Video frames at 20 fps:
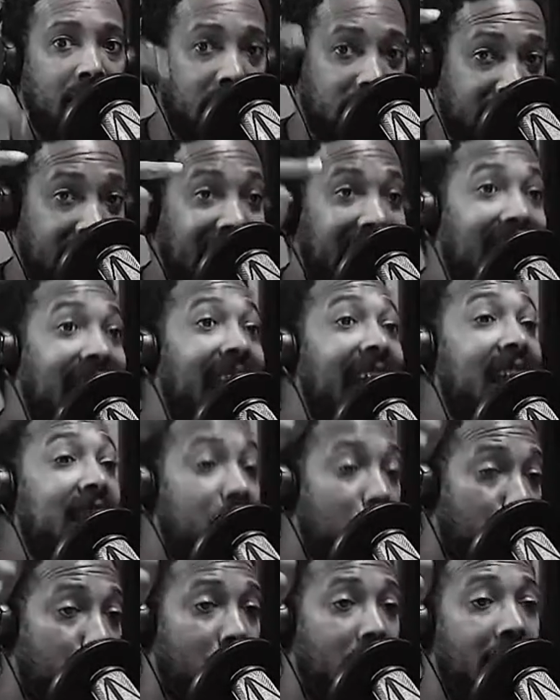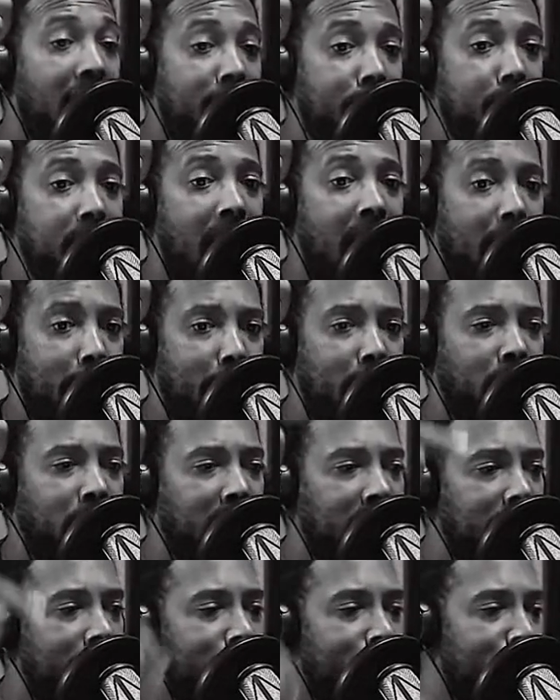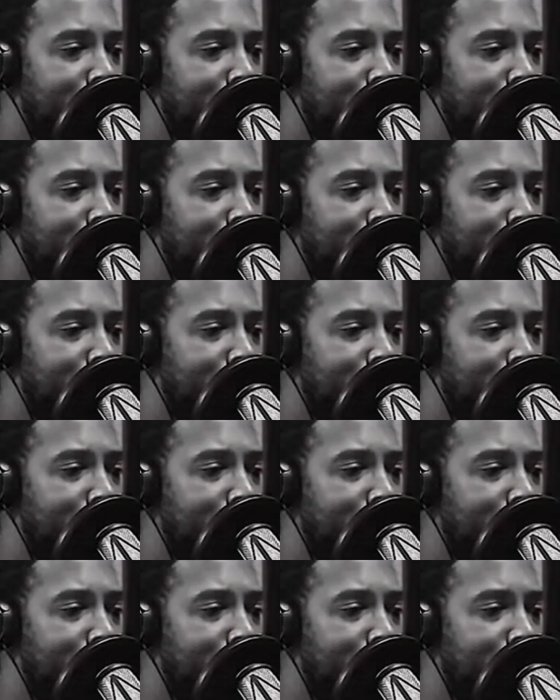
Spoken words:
to get into the FBI building.